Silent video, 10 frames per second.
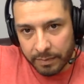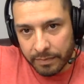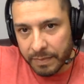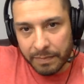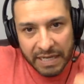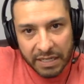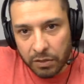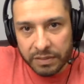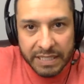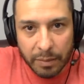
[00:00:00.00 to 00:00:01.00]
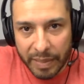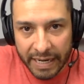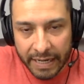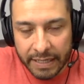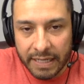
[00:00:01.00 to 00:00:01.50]
medial knee
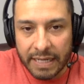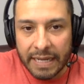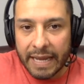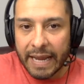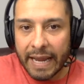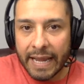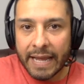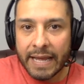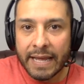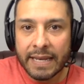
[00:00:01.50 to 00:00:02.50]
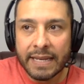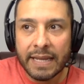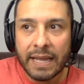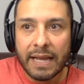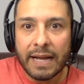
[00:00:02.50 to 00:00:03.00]
pain, and
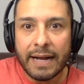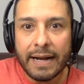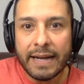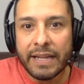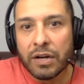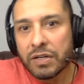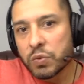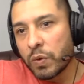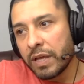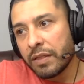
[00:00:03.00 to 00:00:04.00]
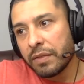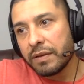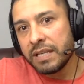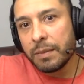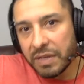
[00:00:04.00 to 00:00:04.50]
it hurts with
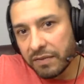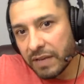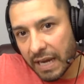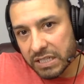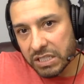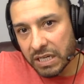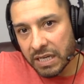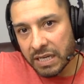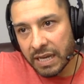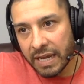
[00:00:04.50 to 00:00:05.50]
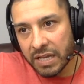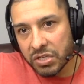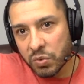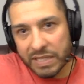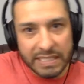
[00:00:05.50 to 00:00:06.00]
deep knee flexion
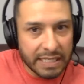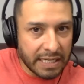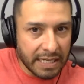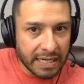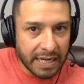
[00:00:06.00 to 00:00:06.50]
and twisting